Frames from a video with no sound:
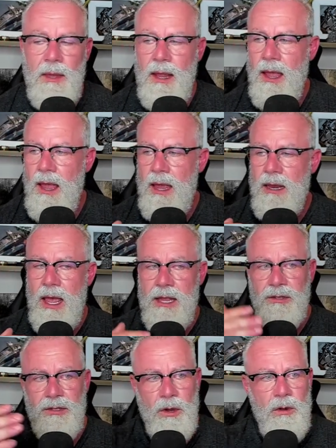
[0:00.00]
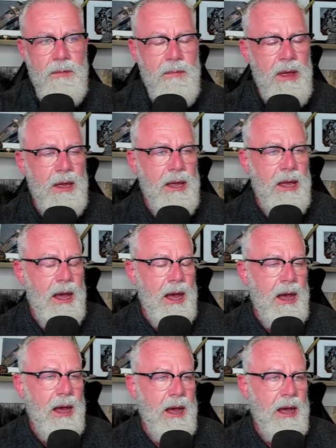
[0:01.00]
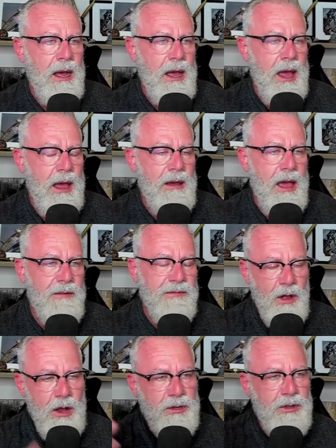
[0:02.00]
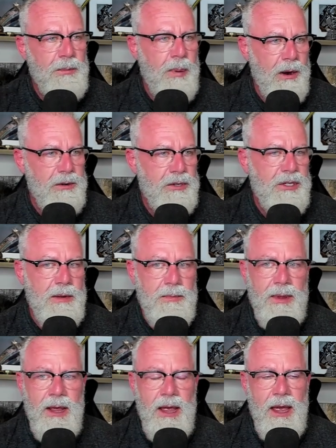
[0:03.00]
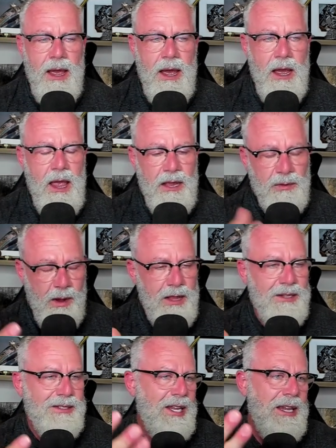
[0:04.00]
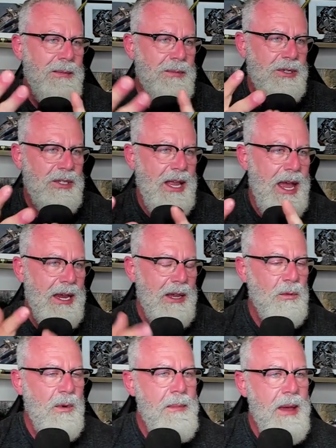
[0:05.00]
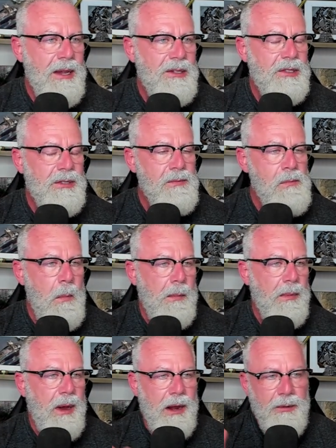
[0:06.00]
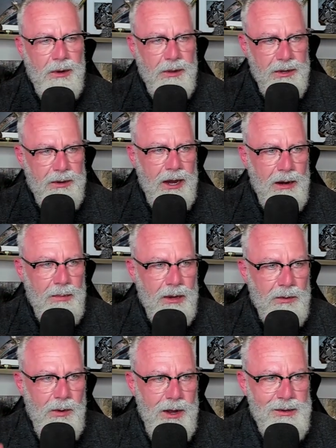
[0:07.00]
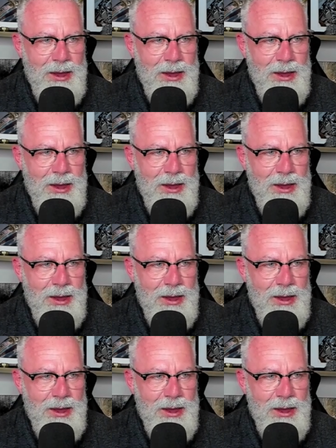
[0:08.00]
and and Zoom uh, have, have, launched their partnership, uh, as well as Teams, Slack, and WebEx. I really only care about the one,